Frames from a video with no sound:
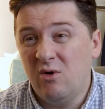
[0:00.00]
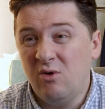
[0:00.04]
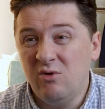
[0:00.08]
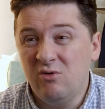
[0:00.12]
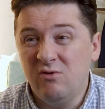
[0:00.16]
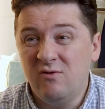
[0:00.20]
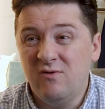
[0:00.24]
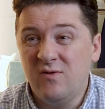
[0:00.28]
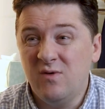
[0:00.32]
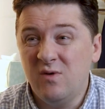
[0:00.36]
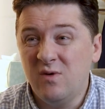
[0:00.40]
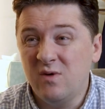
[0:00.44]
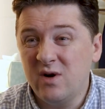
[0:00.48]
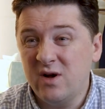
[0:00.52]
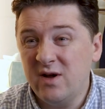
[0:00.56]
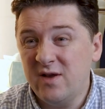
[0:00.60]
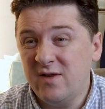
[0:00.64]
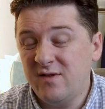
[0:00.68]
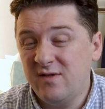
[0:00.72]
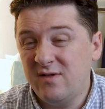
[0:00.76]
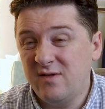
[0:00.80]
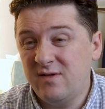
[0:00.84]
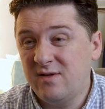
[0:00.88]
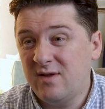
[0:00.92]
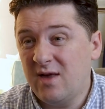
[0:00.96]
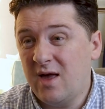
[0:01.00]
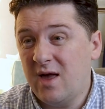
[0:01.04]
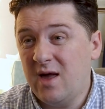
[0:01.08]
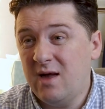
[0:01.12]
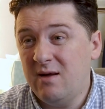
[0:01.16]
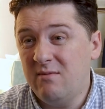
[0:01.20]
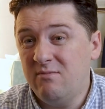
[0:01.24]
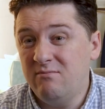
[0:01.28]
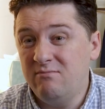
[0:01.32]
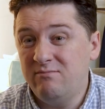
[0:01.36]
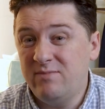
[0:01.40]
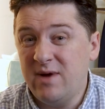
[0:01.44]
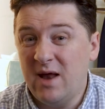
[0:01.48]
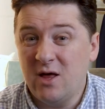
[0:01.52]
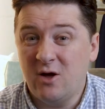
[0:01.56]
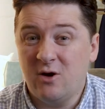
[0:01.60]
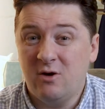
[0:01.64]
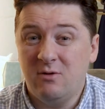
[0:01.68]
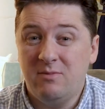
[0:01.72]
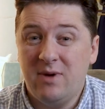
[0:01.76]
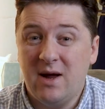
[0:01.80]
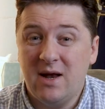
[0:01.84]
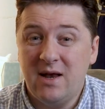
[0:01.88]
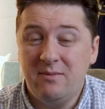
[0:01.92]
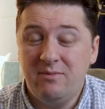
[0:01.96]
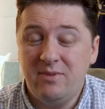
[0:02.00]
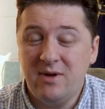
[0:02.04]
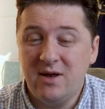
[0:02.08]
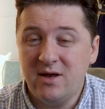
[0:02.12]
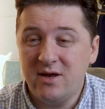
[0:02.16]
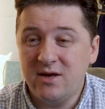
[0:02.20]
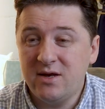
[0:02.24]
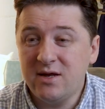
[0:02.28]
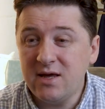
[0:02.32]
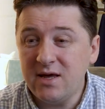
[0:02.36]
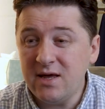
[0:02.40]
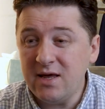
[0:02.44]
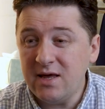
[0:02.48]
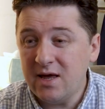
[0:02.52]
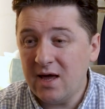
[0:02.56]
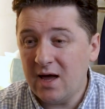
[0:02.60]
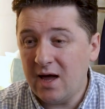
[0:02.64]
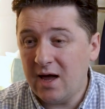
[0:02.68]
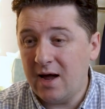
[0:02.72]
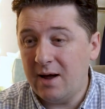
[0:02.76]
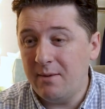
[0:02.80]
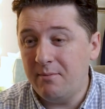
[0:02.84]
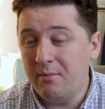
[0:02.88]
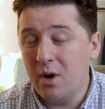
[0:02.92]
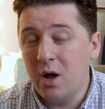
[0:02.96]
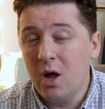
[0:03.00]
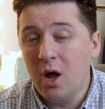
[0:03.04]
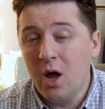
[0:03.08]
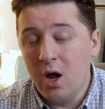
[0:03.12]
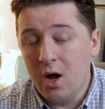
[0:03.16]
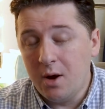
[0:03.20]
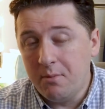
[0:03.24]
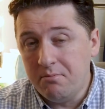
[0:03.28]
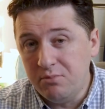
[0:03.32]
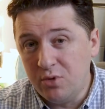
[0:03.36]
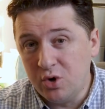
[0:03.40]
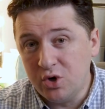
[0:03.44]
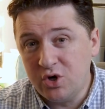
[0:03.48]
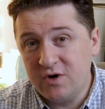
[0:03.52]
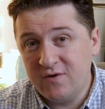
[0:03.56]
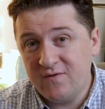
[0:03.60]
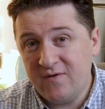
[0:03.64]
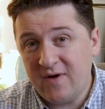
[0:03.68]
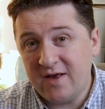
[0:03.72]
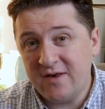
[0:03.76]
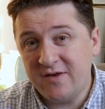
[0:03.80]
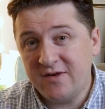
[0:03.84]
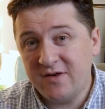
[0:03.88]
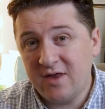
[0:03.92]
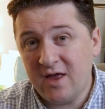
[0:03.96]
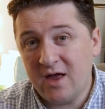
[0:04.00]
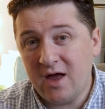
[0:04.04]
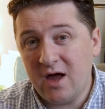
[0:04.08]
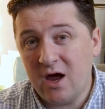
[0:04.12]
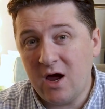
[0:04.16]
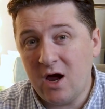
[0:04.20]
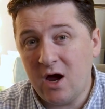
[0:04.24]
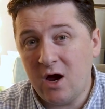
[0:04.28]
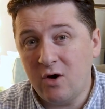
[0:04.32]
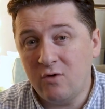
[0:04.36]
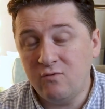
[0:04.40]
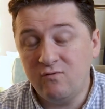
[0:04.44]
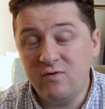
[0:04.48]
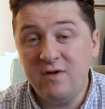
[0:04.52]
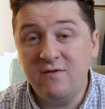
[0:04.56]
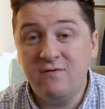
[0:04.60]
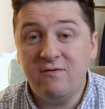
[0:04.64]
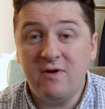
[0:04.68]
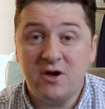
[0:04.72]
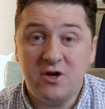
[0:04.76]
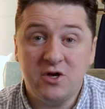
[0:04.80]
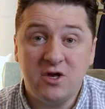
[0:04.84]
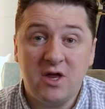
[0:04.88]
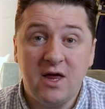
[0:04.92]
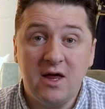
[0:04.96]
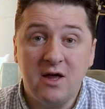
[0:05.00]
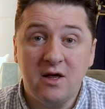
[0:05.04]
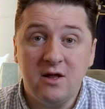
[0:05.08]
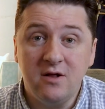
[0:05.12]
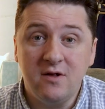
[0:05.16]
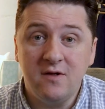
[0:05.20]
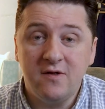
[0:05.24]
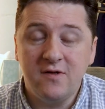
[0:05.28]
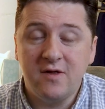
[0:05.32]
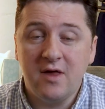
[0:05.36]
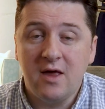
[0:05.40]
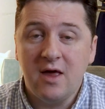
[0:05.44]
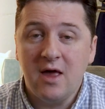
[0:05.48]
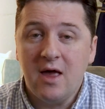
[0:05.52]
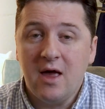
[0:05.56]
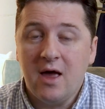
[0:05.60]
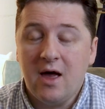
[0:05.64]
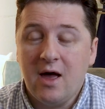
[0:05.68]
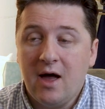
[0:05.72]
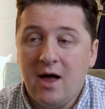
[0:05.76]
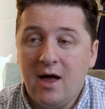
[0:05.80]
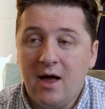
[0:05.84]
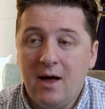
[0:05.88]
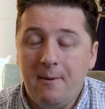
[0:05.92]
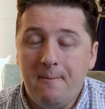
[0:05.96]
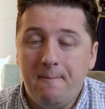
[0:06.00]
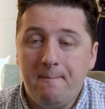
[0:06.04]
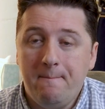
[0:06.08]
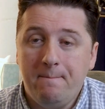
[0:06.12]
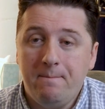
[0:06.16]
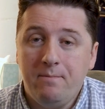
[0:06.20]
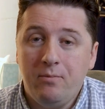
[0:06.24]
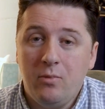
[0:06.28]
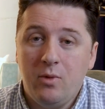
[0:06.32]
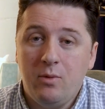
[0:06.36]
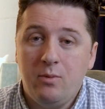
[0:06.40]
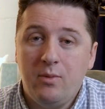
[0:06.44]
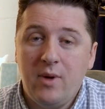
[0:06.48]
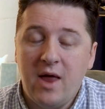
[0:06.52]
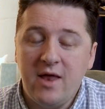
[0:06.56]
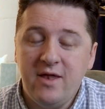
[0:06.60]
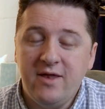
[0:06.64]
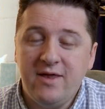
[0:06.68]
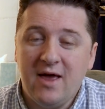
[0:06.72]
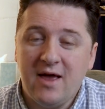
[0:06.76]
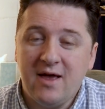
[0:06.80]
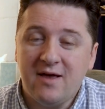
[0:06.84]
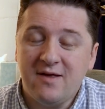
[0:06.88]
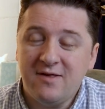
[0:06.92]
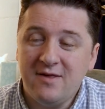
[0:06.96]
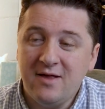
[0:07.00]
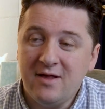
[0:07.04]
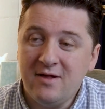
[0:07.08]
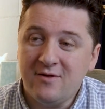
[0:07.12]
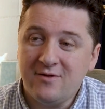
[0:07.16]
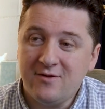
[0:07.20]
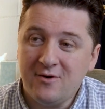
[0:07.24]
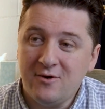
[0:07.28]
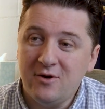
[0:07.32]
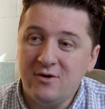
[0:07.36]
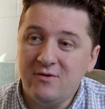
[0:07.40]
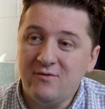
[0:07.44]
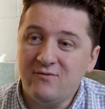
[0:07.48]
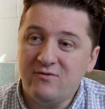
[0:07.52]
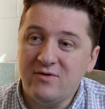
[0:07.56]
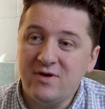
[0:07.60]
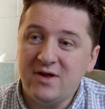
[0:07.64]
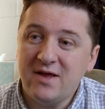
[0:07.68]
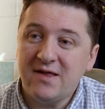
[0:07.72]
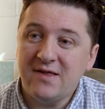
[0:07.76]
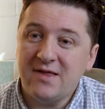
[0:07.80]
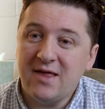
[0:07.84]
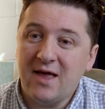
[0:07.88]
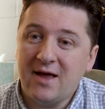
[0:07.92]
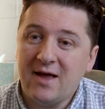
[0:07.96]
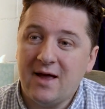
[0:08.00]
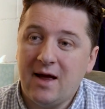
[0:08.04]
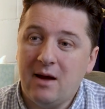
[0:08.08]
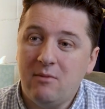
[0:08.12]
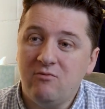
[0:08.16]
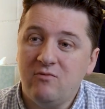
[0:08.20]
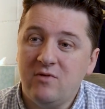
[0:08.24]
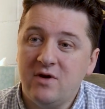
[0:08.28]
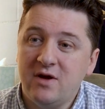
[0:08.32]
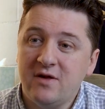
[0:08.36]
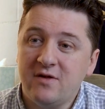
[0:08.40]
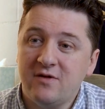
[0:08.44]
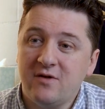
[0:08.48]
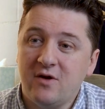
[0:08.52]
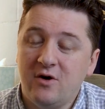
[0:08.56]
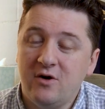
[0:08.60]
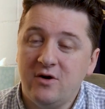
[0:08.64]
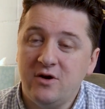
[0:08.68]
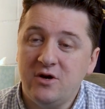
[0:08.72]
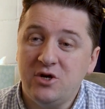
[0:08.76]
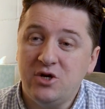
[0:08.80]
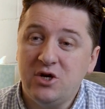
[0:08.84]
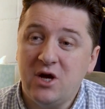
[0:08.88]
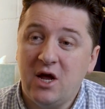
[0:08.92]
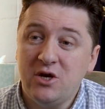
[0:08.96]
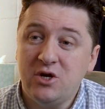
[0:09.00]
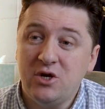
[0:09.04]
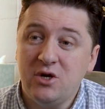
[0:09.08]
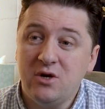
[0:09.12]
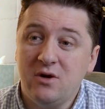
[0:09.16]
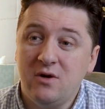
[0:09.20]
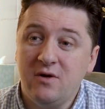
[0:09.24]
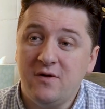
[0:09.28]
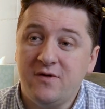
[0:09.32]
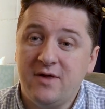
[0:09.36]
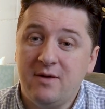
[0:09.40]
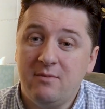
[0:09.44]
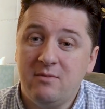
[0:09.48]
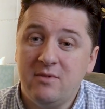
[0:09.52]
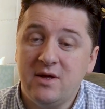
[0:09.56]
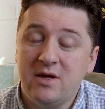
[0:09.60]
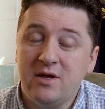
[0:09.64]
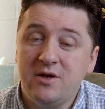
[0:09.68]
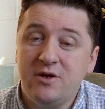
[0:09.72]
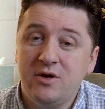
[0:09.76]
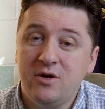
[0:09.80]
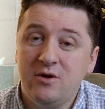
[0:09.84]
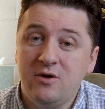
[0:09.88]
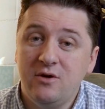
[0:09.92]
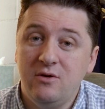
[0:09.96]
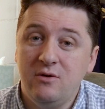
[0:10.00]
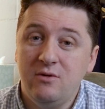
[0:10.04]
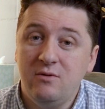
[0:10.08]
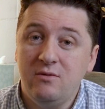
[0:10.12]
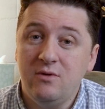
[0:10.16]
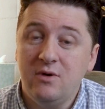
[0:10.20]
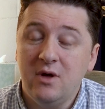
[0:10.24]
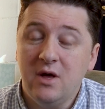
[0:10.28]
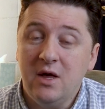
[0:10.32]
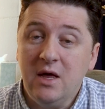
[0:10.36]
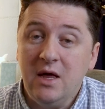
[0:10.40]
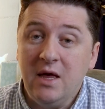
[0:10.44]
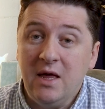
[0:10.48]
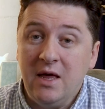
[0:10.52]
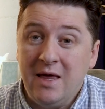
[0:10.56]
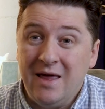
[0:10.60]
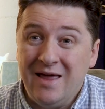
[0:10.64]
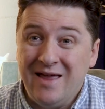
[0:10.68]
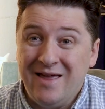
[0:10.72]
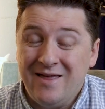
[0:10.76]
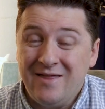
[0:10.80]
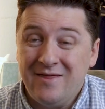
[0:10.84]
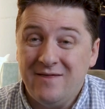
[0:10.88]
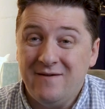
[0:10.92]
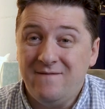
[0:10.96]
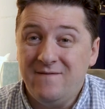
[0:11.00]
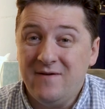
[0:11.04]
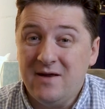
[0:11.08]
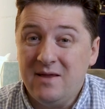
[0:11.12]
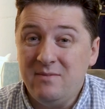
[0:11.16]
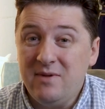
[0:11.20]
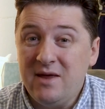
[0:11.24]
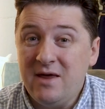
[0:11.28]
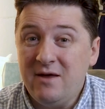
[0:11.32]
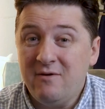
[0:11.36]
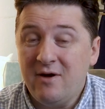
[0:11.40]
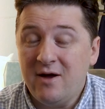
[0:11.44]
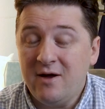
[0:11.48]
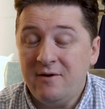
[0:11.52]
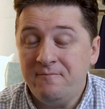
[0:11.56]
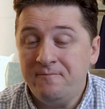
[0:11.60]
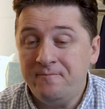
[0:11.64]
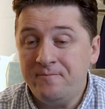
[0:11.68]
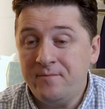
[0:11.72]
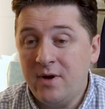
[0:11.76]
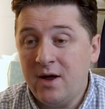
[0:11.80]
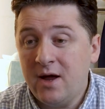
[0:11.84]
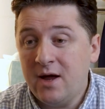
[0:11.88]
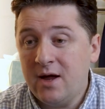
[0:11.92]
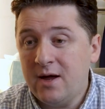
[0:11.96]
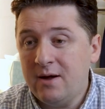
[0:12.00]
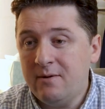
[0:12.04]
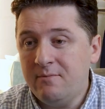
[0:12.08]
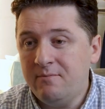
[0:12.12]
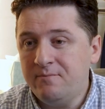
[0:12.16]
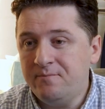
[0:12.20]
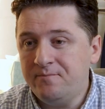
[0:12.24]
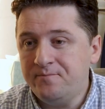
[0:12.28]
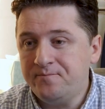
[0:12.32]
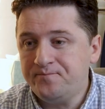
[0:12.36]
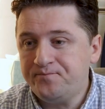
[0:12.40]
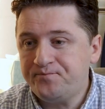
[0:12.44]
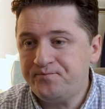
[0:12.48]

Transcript: autofocus, better compatibility, much faster refresh cycles. Pentax still sort of released their cameras on a schedule similar to the film era. I